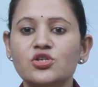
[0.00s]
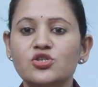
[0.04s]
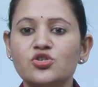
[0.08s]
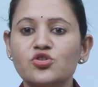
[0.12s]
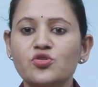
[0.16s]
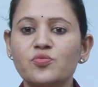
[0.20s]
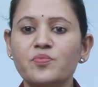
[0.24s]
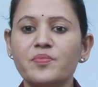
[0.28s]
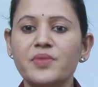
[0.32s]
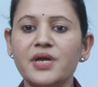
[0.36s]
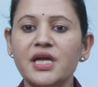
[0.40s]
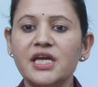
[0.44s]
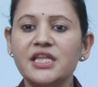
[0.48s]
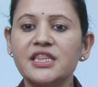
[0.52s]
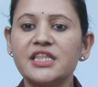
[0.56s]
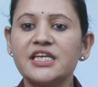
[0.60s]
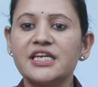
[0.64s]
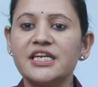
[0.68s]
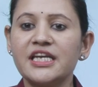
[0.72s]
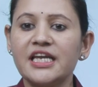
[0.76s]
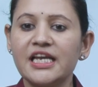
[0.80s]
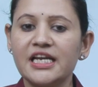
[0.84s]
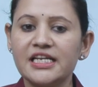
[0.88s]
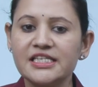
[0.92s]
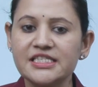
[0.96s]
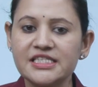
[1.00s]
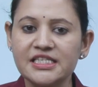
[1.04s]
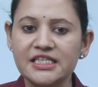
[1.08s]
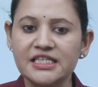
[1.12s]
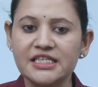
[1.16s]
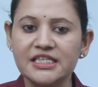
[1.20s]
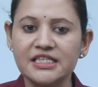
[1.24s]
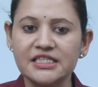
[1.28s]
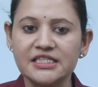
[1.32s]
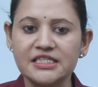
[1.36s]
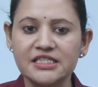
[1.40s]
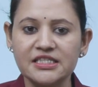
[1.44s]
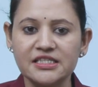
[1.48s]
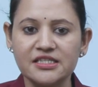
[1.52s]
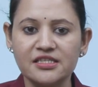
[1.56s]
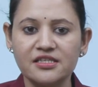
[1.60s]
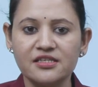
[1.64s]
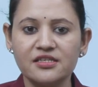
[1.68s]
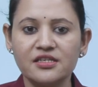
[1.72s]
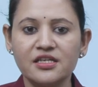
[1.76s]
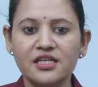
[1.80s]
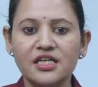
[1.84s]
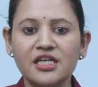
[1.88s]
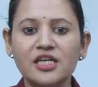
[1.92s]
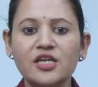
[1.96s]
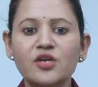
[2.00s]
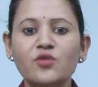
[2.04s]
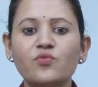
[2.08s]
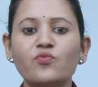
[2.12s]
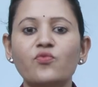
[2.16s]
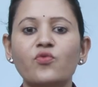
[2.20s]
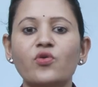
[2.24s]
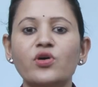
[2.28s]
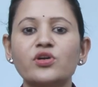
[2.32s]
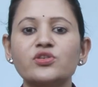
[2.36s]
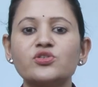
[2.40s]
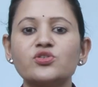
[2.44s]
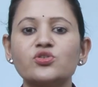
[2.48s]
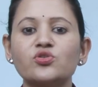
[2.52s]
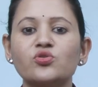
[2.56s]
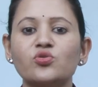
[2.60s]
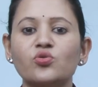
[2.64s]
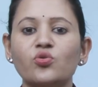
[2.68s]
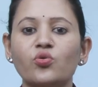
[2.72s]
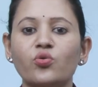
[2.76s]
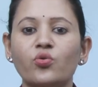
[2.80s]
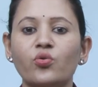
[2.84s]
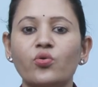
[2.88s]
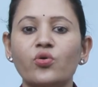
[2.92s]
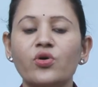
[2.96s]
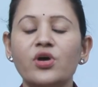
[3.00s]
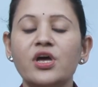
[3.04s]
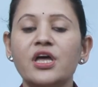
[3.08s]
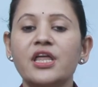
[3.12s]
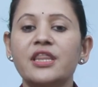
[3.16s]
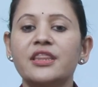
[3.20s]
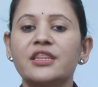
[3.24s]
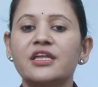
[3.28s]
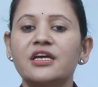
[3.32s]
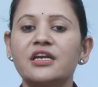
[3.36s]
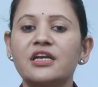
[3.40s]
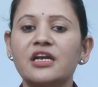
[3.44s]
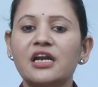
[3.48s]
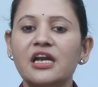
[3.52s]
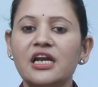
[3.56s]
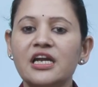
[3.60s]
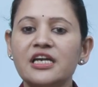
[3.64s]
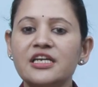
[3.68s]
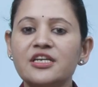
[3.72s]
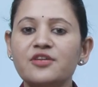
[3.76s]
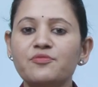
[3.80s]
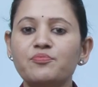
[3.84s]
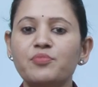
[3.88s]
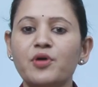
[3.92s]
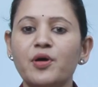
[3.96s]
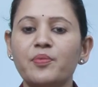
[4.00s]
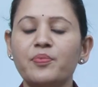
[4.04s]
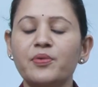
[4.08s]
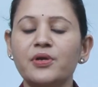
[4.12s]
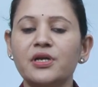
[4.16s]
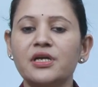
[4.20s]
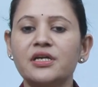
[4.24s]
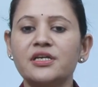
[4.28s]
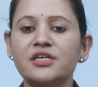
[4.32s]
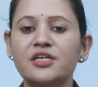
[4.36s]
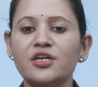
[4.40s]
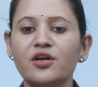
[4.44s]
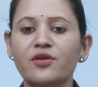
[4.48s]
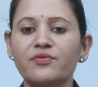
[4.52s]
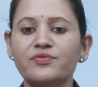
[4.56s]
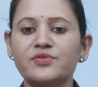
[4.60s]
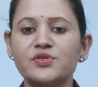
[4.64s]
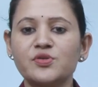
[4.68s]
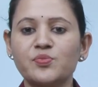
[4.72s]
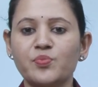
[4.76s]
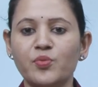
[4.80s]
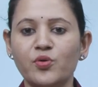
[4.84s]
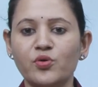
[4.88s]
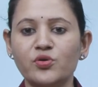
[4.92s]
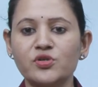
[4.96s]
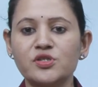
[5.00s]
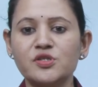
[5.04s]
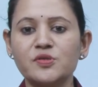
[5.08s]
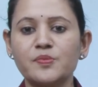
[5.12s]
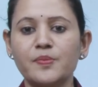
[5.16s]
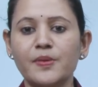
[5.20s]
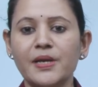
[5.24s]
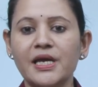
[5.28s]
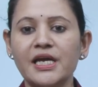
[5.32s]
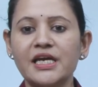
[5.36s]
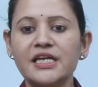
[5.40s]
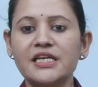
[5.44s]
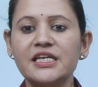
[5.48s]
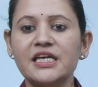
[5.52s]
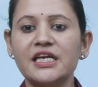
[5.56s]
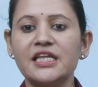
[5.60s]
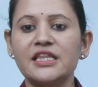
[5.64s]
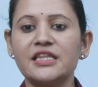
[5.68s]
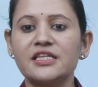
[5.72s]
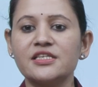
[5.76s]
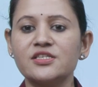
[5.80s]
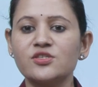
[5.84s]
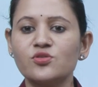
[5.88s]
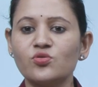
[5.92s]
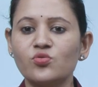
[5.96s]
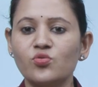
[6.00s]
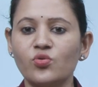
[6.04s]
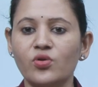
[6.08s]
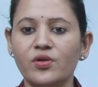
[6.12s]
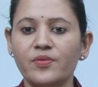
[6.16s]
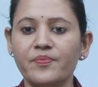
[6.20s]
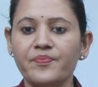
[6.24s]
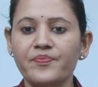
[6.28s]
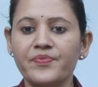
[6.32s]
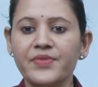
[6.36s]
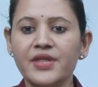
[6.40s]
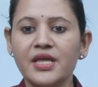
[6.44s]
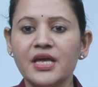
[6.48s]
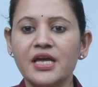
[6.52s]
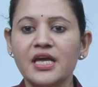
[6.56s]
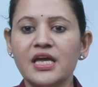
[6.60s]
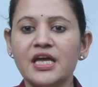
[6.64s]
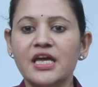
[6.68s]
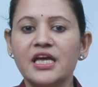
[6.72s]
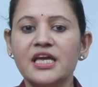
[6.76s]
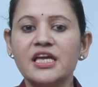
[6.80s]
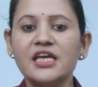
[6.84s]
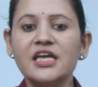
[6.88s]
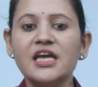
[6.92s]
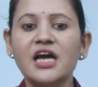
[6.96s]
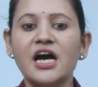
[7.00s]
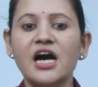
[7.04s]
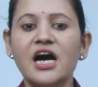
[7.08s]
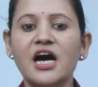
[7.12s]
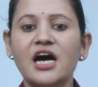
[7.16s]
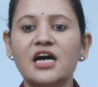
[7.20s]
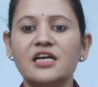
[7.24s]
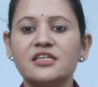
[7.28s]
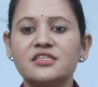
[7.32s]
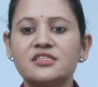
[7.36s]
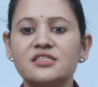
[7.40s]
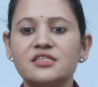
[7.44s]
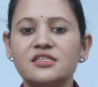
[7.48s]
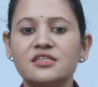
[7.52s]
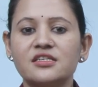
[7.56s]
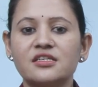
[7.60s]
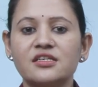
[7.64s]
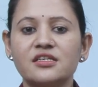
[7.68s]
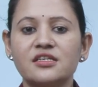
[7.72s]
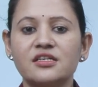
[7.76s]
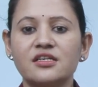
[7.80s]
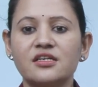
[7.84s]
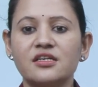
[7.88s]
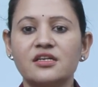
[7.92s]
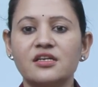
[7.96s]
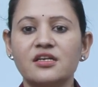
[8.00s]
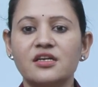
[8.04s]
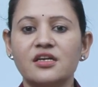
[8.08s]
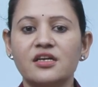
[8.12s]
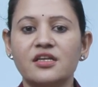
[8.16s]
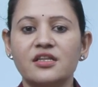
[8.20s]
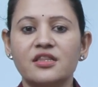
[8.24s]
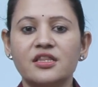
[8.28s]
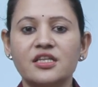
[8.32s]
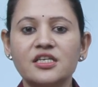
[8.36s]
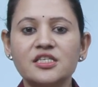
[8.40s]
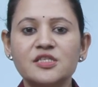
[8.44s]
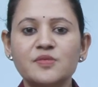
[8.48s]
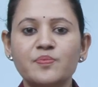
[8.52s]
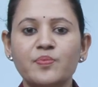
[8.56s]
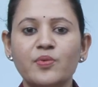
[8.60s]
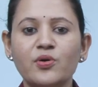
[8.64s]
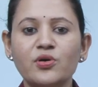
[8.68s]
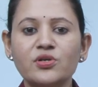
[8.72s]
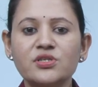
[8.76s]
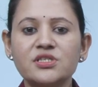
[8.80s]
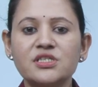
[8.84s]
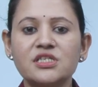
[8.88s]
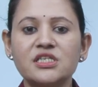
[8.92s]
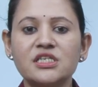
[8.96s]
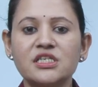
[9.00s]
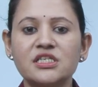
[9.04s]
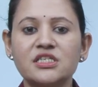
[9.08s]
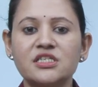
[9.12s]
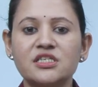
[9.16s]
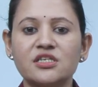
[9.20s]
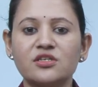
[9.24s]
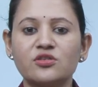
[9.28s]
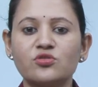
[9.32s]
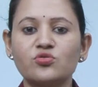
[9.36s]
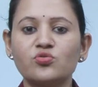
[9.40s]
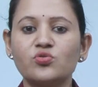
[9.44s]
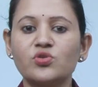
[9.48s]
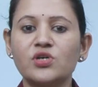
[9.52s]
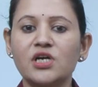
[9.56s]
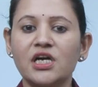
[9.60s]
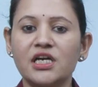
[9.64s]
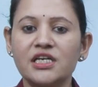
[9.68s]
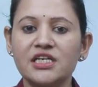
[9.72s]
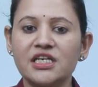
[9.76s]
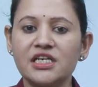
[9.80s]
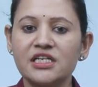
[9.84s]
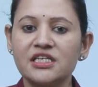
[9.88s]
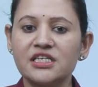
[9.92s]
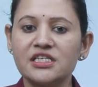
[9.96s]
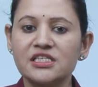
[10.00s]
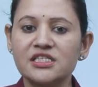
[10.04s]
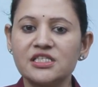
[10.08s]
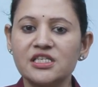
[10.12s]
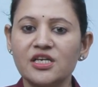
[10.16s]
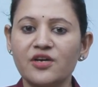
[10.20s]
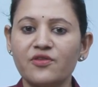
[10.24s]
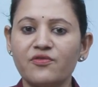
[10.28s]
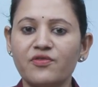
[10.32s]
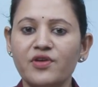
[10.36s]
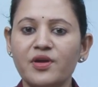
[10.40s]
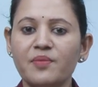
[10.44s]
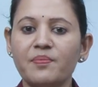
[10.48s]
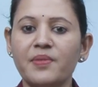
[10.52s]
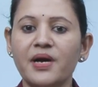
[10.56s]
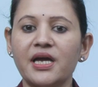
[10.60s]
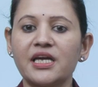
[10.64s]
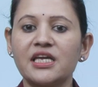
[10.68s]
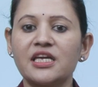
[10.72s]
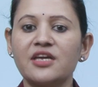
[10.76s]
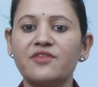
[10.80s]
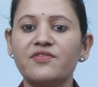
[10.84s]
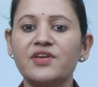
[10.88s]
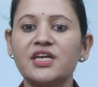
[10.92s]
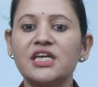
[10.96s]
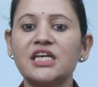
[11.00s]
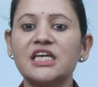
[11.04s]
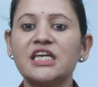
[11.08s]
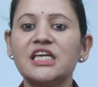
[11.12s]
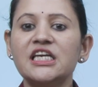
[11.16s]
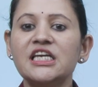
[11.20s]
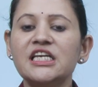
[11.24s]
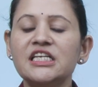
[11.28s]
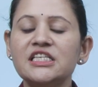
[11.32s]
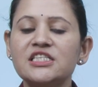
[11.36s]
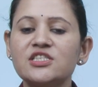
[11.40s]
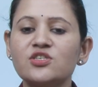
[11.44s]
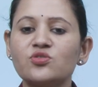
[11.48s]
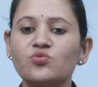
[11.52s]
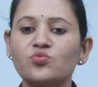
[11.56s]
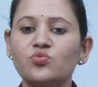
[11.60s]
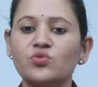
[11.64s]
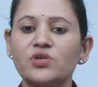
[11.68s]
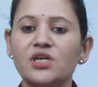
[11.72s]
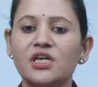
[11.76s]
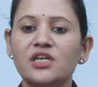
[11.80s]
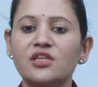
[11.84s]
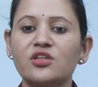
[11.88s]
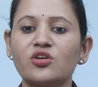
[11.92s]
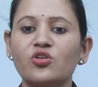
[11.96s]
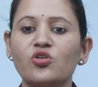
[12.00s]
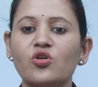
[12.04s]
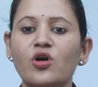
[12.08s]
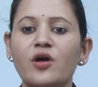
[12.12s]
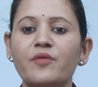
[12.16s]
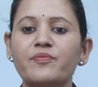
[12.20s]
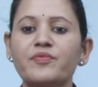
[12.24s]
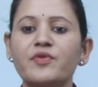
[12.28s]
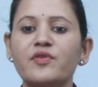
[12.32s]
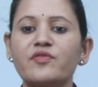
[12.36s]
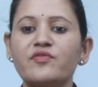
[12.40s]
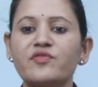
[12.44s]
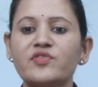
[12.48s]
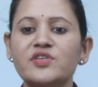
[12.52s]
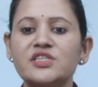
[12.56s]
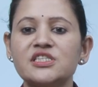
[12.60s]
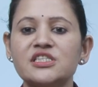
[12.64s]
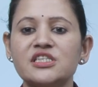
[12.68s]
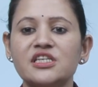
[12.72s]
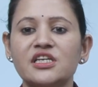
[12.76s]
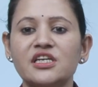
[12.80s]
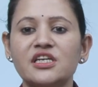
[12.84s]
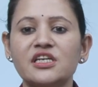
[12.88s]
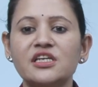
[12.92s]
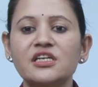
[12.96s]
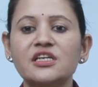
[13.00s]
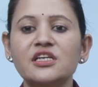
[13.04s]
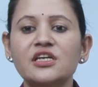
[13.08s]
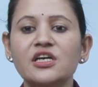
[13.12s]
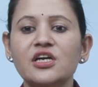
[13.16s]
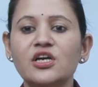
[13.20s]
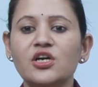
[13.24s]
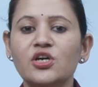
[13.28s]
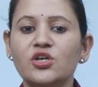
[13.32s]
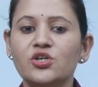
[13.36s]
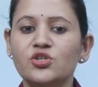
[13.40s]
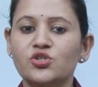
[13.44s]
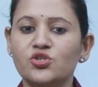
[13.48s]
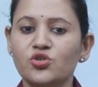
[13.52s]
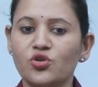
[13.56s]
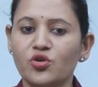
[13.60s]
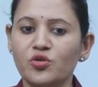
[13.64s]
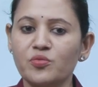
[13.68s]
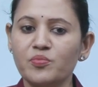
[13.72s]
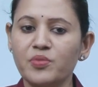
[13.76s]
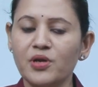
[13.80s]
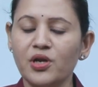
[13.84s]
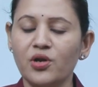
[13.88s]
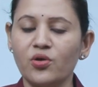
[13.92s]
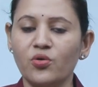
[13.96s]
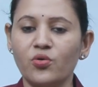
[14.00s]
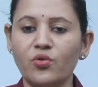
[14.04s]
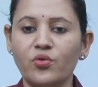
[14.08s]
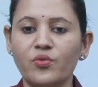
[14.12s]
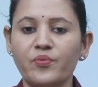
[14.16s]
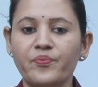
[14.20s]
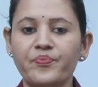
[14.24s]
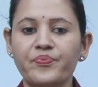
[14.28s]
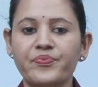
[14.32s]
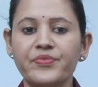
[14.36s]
To make the realistic decision, he wants to know the relative popularity of sports played in the school. He asks the sports teacher to conduct a survey by giving each student the copy of questionnaire shown below.